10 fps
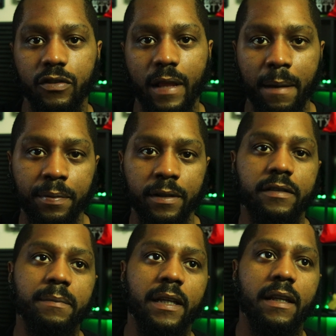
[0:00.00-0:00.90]
So that
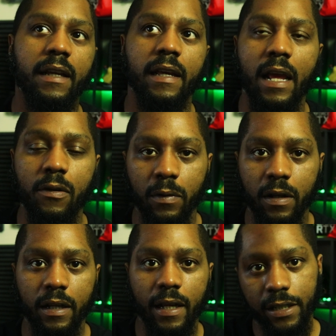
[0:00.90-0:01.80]
puts me in a
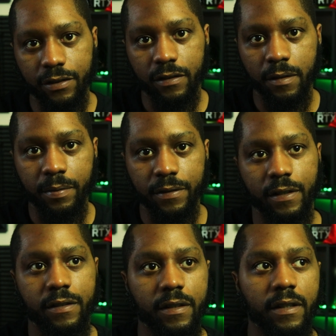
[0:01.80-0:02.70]
really interesting
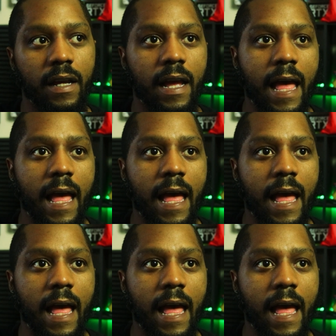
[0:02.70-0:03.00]
position